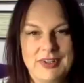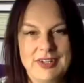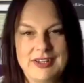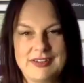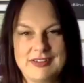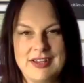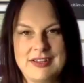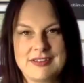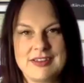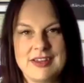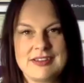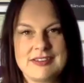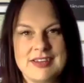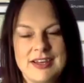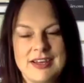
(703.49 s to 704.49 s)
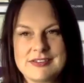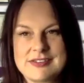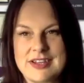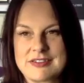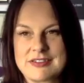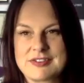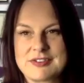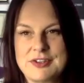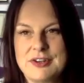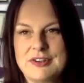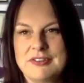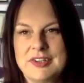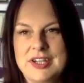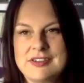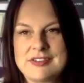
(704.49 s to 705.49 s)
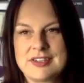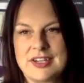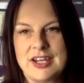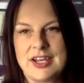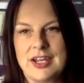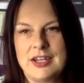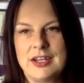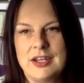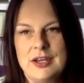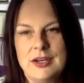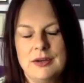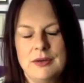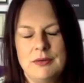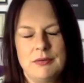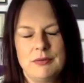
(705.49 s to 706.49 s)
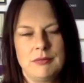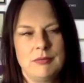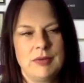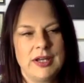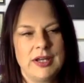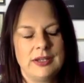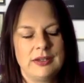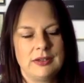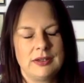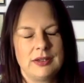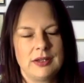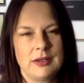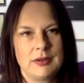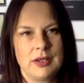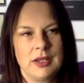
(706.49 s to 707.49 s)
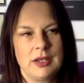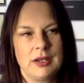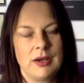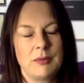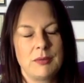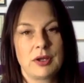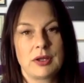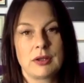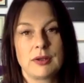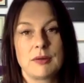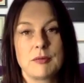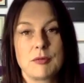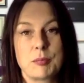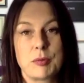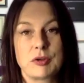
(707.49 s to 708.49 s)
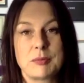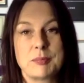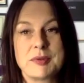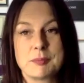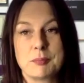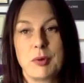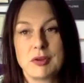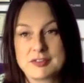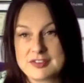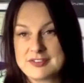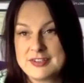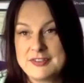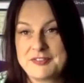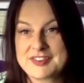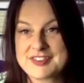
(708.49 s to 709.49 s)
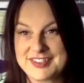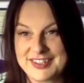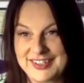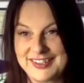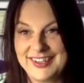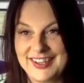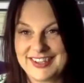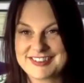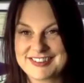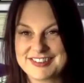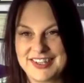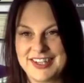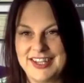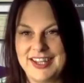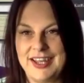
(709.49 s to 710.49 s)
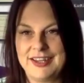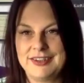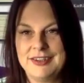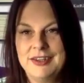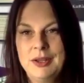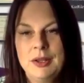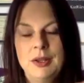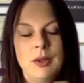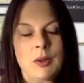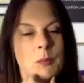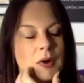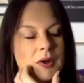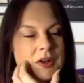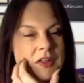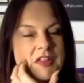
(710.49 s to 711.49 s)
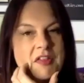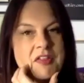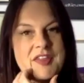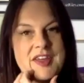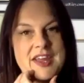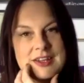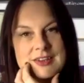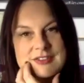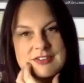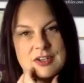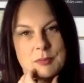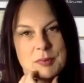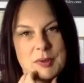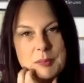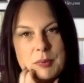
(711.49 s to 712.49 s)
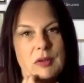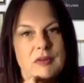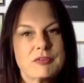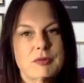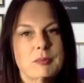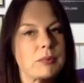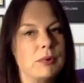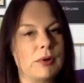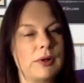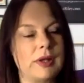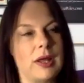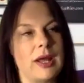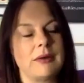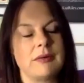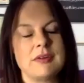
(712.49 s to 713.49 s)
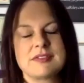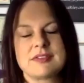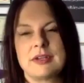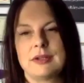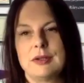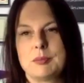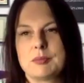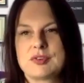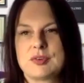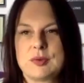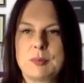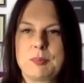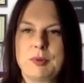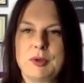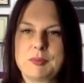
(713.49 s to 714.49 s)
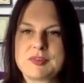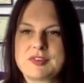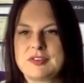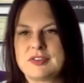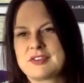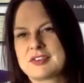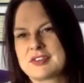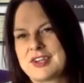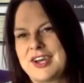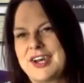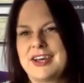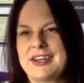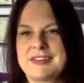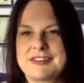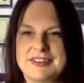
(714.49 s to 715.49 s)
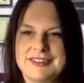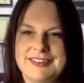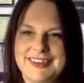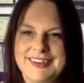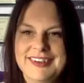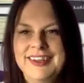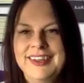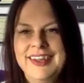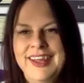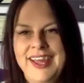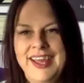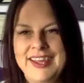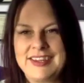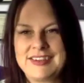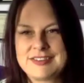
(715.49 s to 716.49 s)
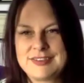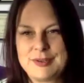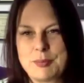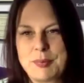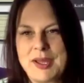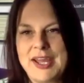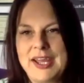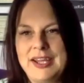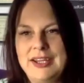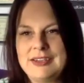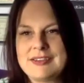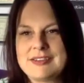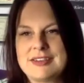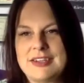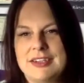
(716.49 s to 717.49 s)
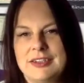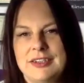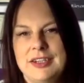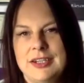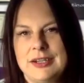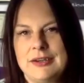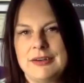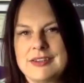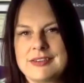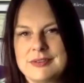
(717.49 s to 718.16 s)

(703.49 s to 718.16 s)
it tells our story, isn't it? I know when, I work a lot with body positivity, actually. And one of the things, people often point out is the lumps and the bumps and the scars and the aches and the pains. And, I